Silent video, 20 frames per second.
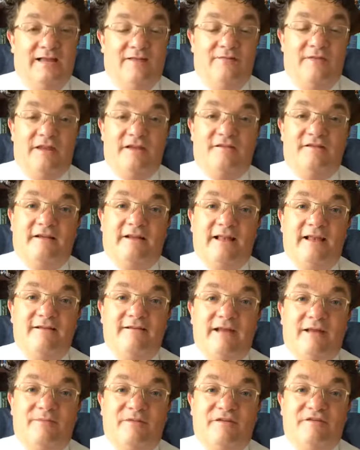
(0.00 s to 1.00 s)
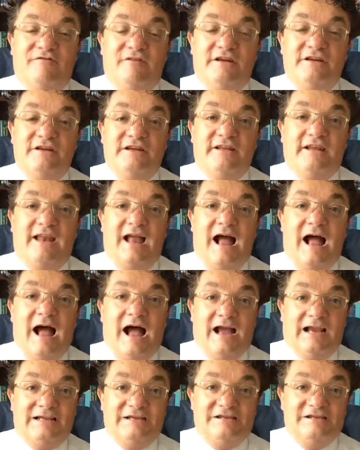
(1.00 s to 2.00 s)
then it's a clear demonstration that
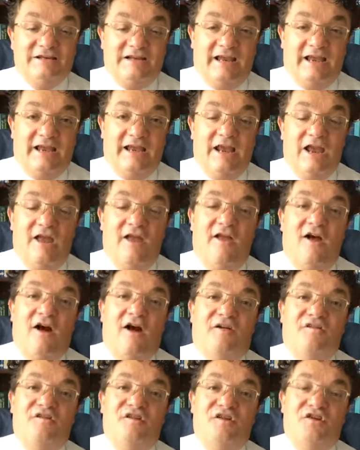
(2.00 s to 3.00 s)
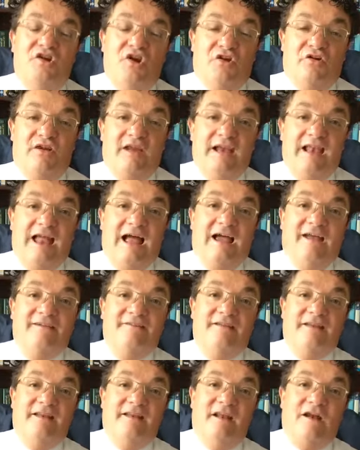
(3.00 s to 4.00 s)
actually our security
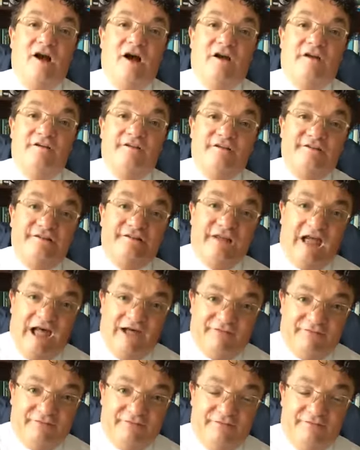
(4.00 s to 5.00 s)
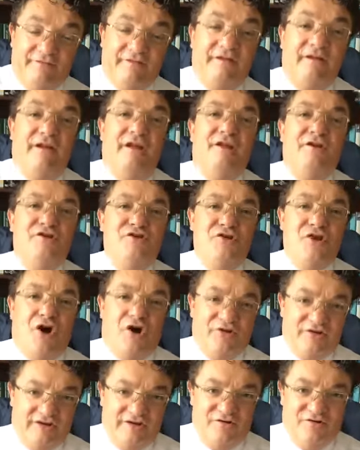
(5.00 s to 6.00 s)
lies in our stuff,
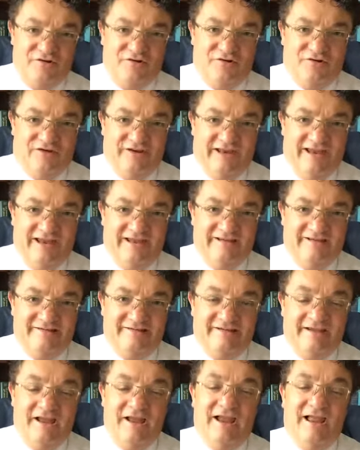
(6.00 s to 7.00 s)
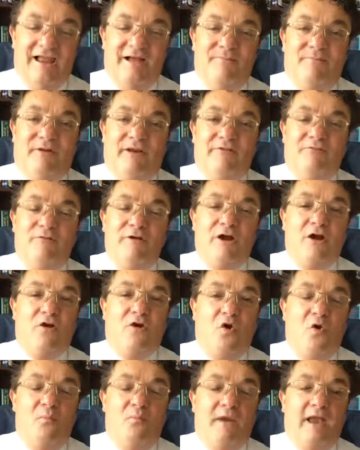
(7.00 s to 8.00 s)
not in who God is. But if we are
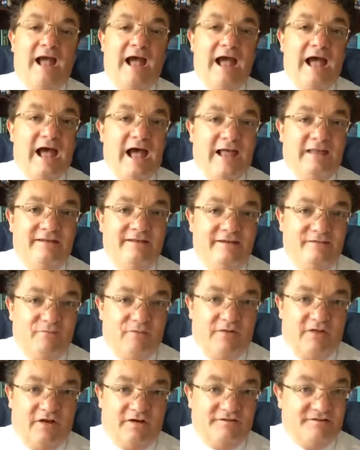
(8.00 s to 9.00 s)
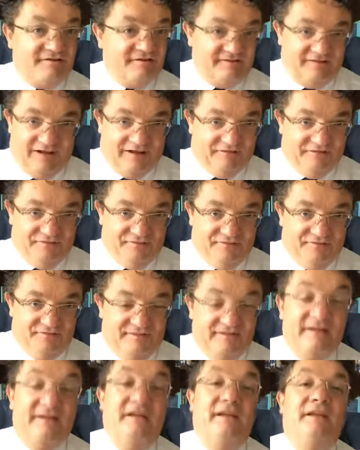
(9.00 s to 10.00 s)
open handed with our stuff,
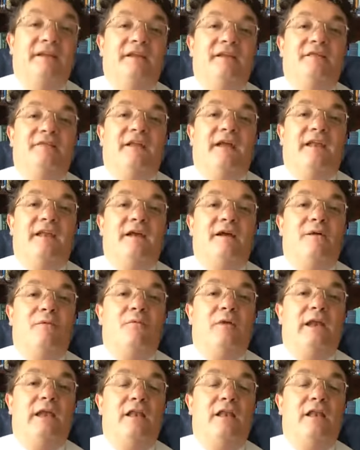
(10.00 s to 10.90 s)
then we